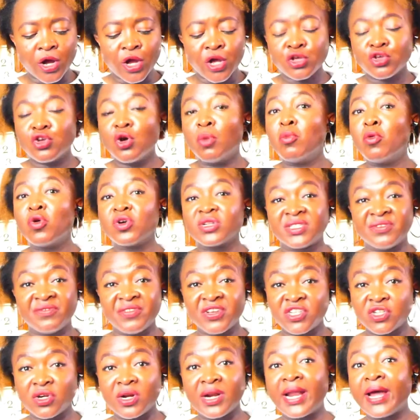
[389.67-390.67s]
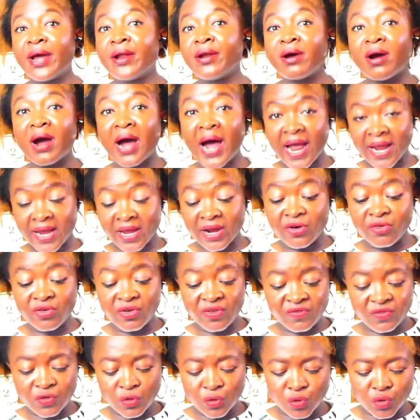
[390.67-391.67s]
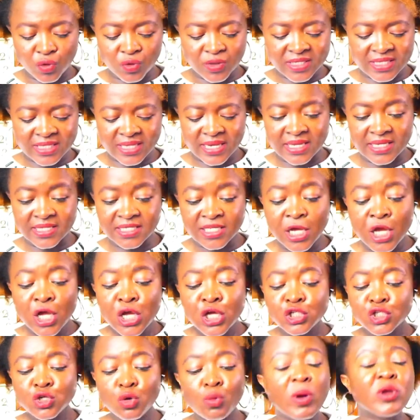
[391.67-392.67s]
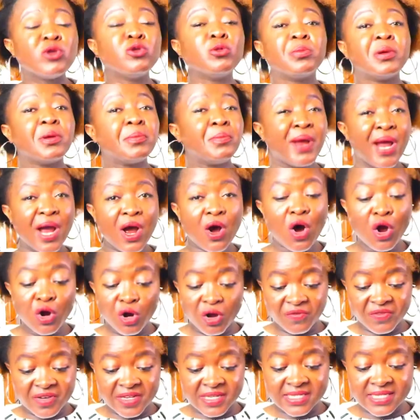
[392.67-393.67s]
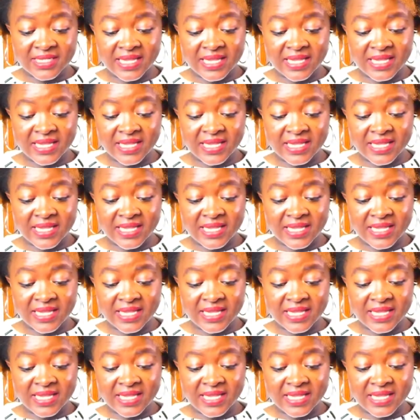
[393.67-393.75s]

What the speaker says: your motivation letter, I can review those things. So when you prepare all of those